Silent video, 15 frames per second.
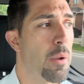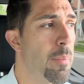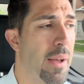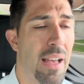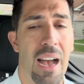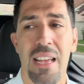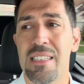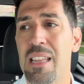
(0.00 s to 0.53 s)
But
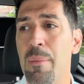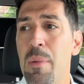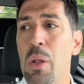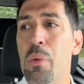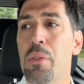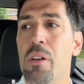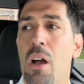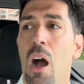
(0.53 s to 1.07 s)
guys, let me know
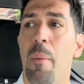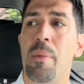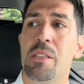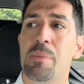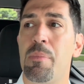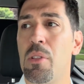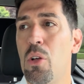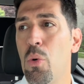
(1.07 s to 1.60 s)
in the comments
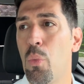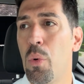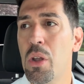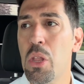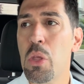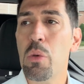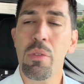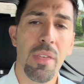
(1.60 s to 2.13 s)
below, what do
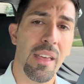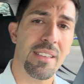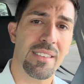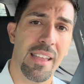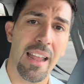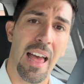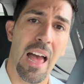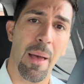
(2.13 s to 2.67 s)
you think is
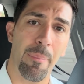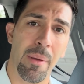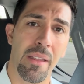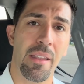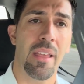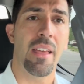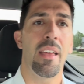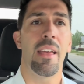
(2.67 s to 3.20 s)
going to happen
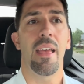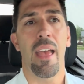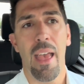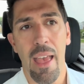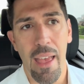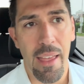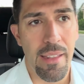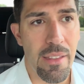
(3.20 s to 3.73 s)

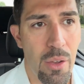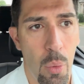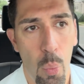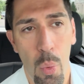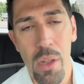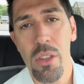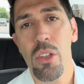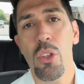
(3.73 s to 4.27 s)
and
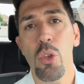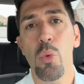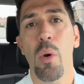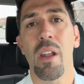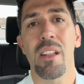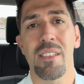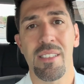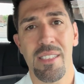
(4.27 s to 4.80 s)
what do you
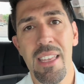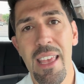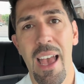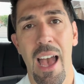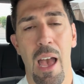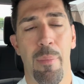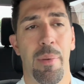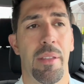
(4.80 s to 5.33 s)
want to see
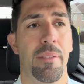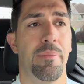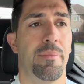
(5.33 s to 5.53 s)
happen?